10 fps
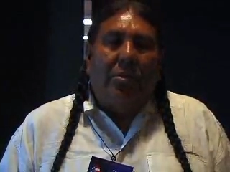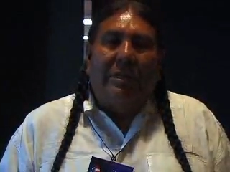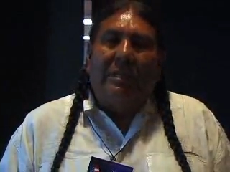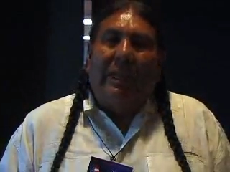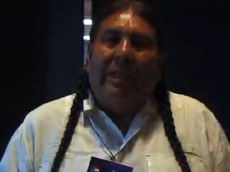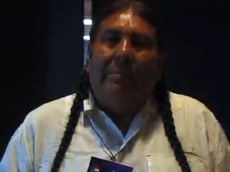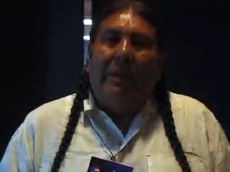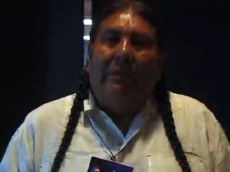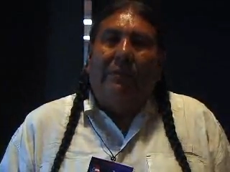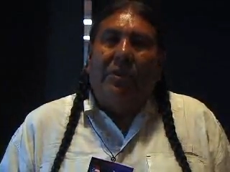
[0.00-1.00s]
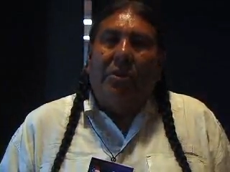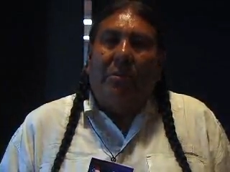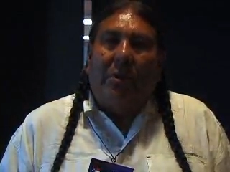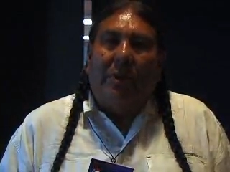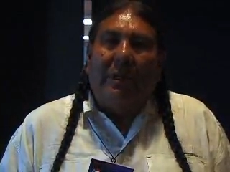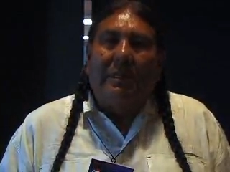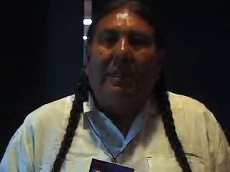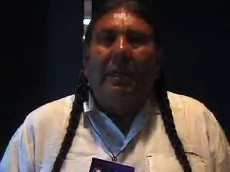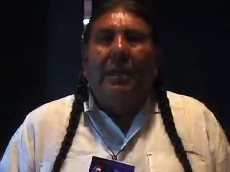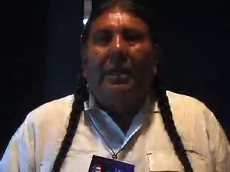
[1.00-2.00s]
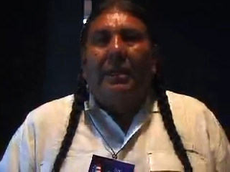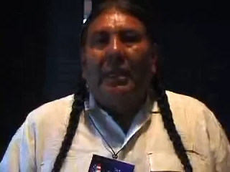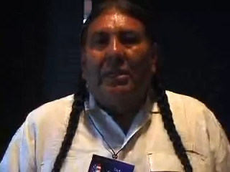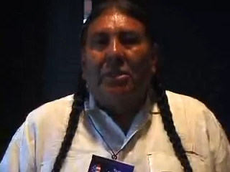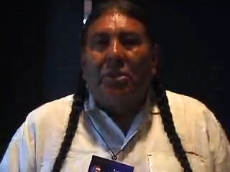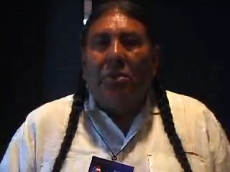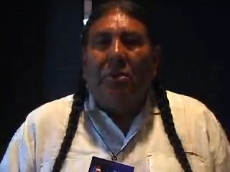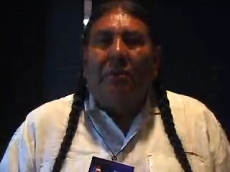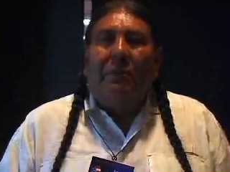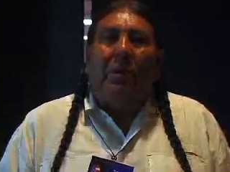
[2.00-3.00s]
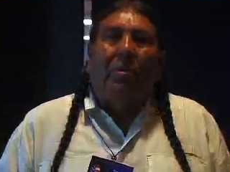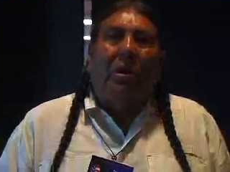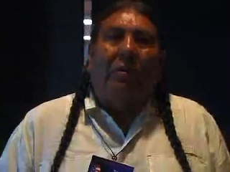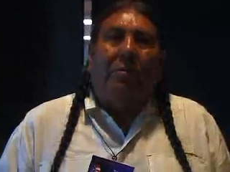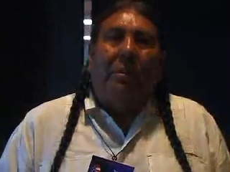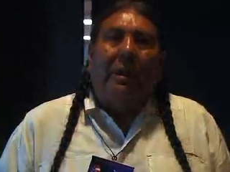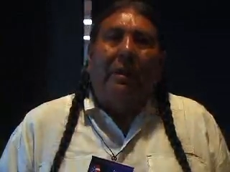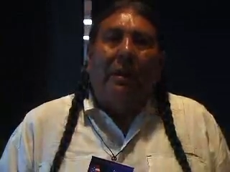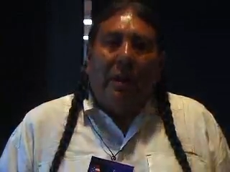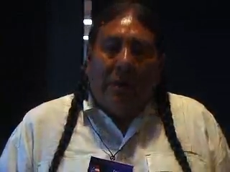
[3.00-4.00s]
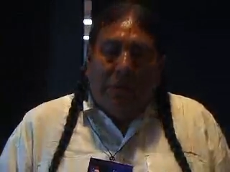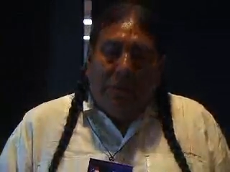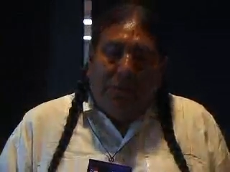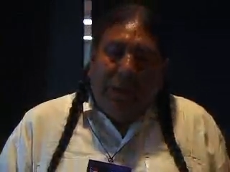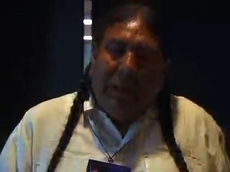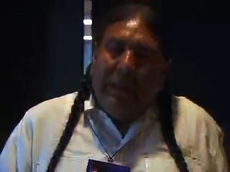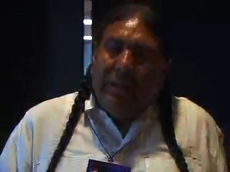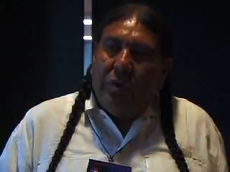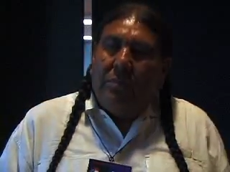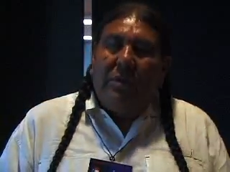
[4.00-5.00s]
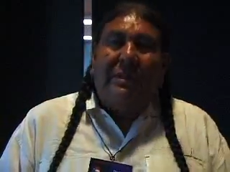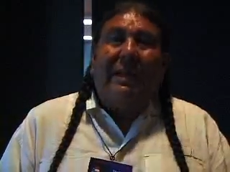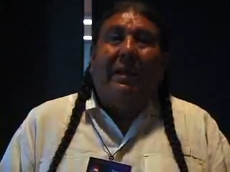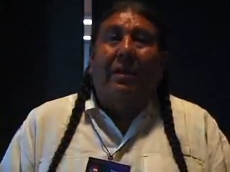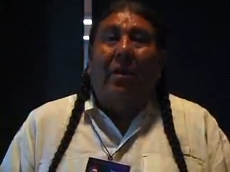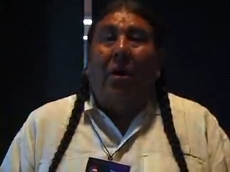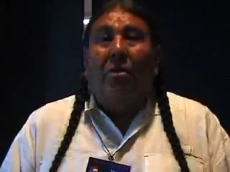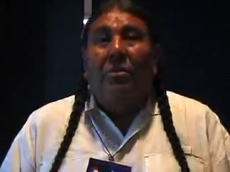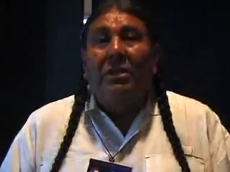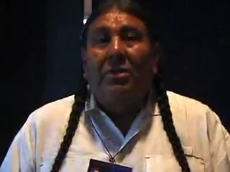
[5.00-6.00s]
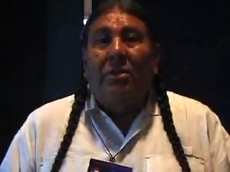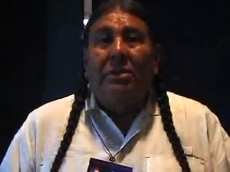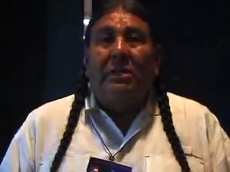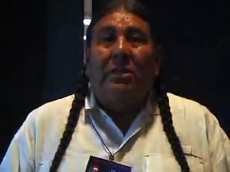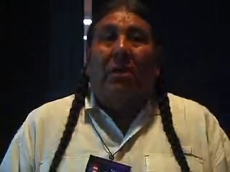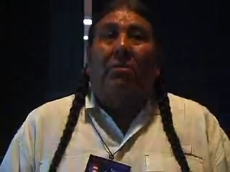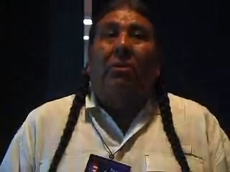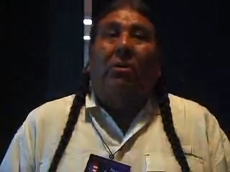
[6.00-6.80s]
trust land beneficiaries that sued the federal government for failing to protect our resources, our